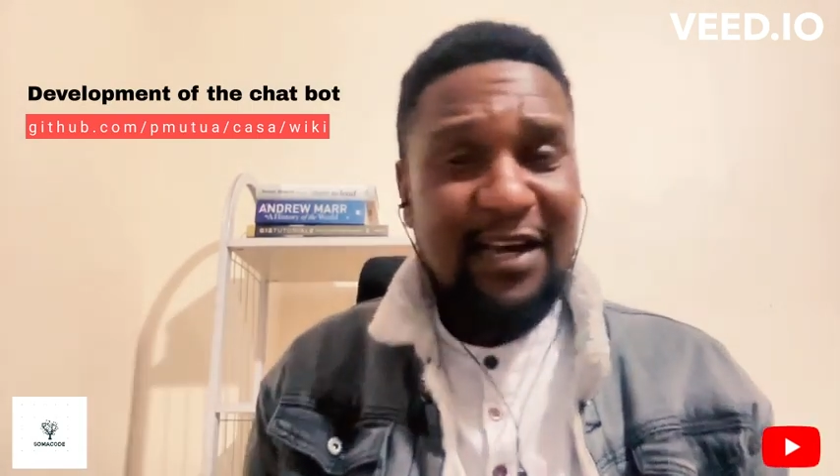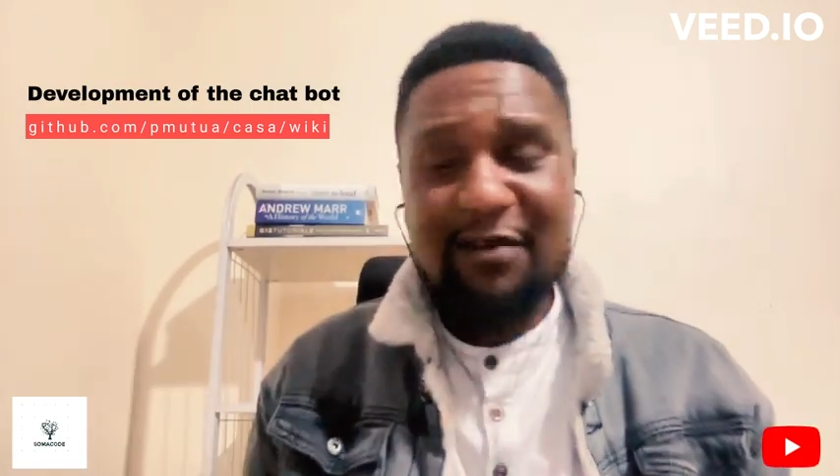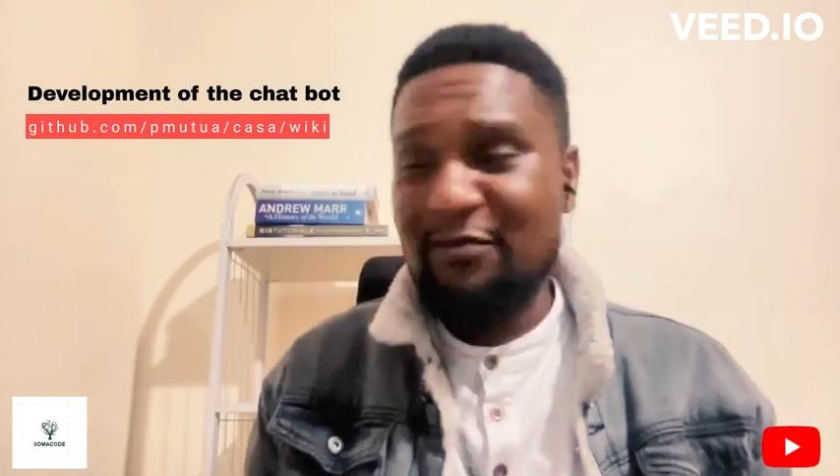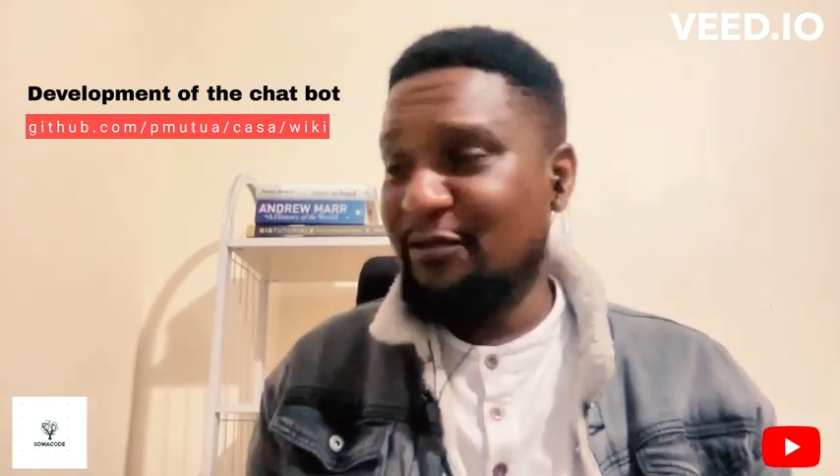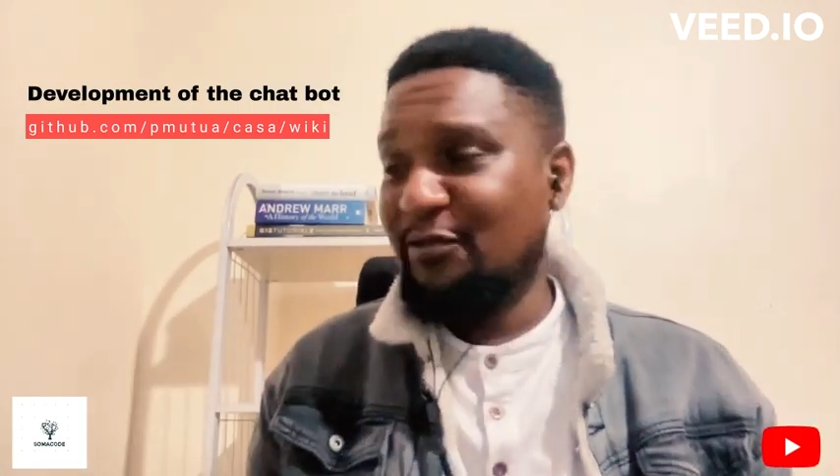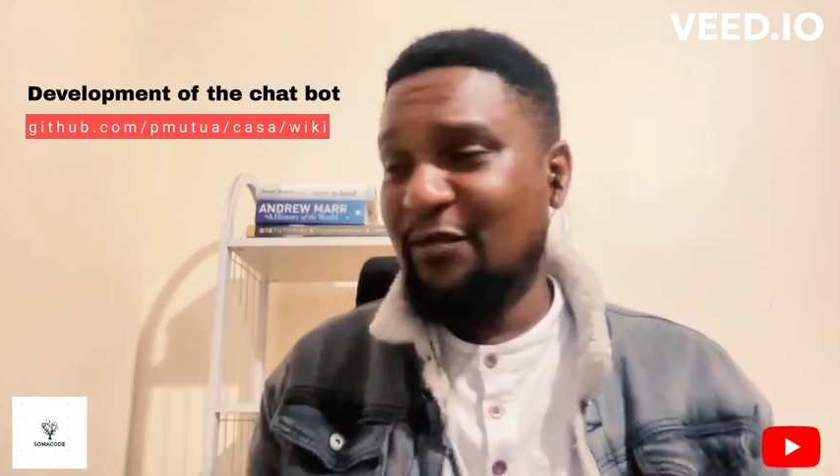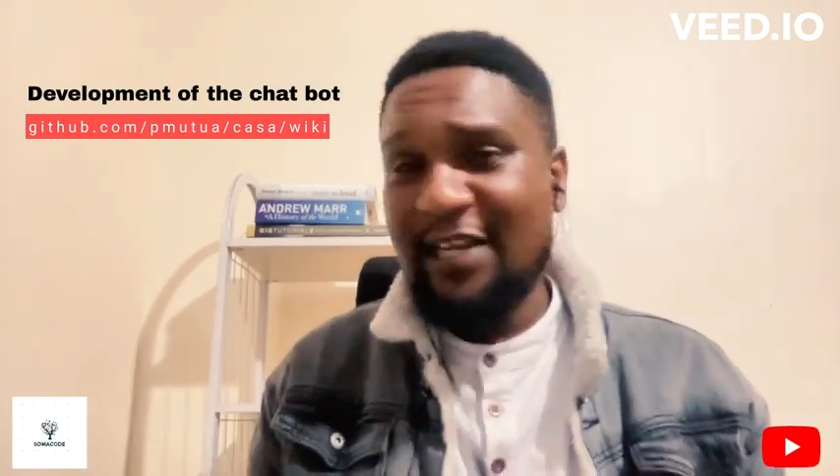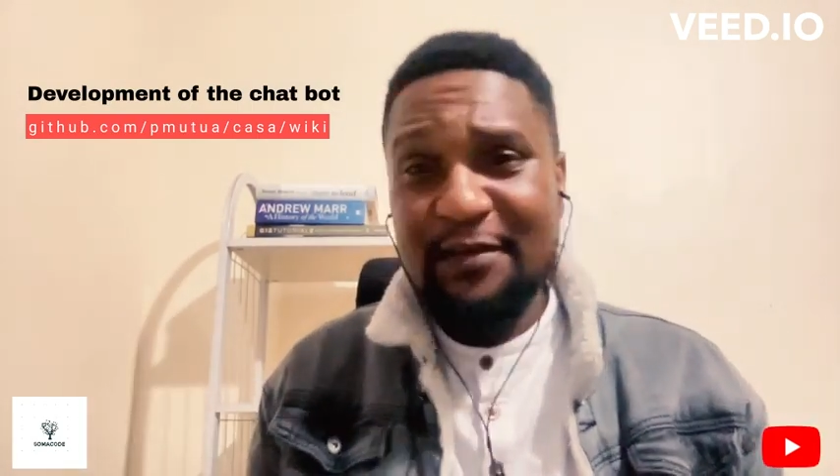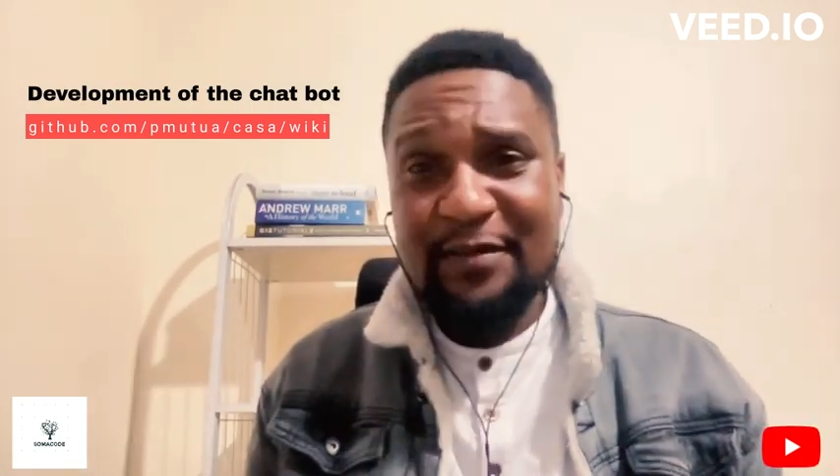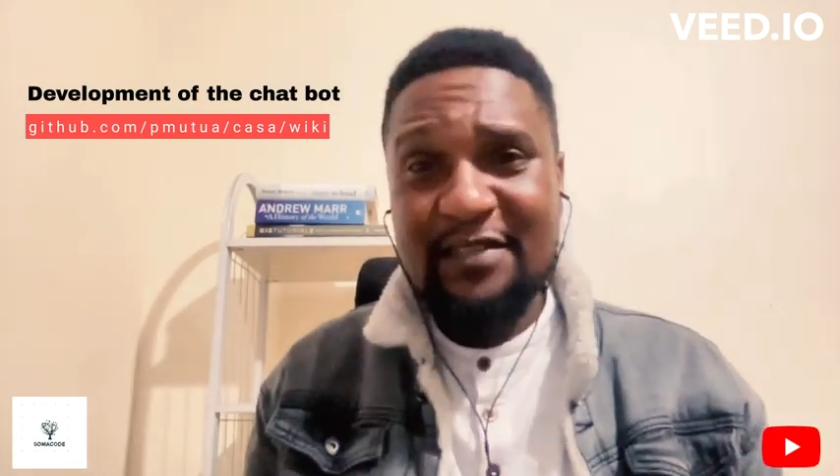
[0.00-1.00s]
I was
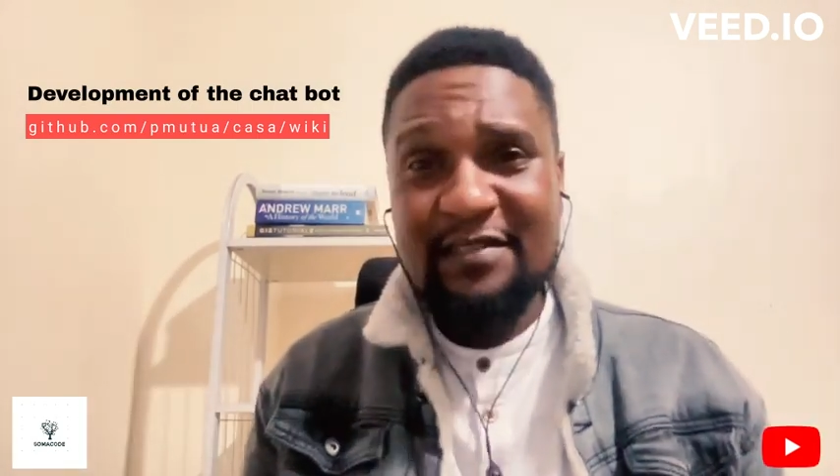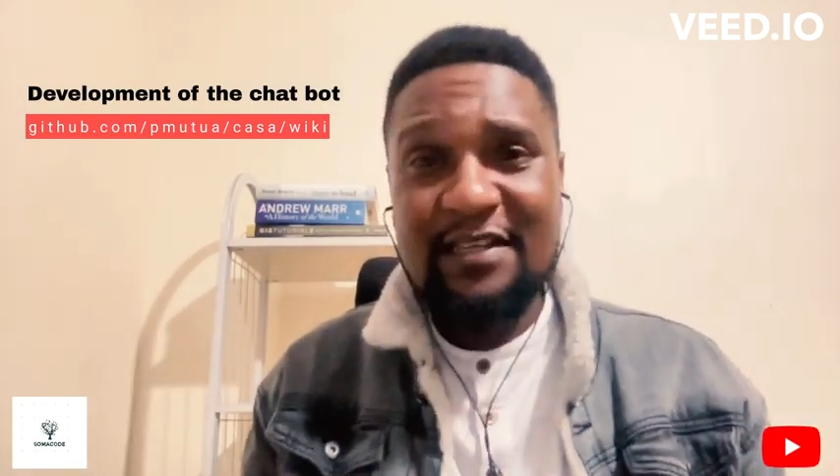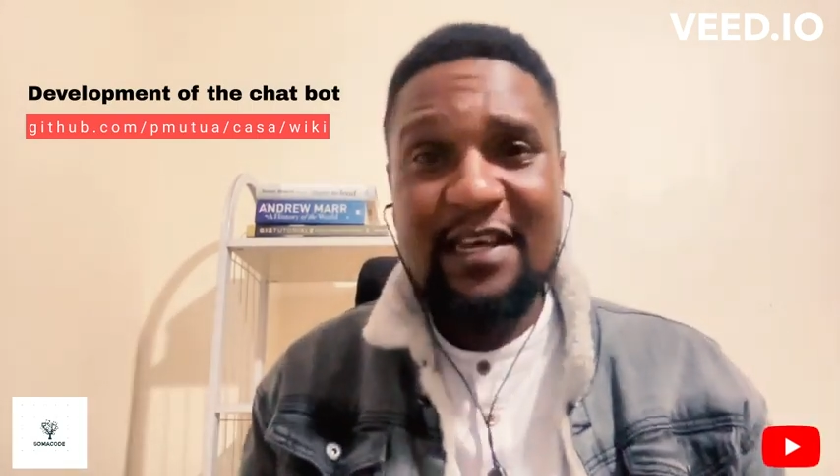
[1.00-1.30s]
really busy,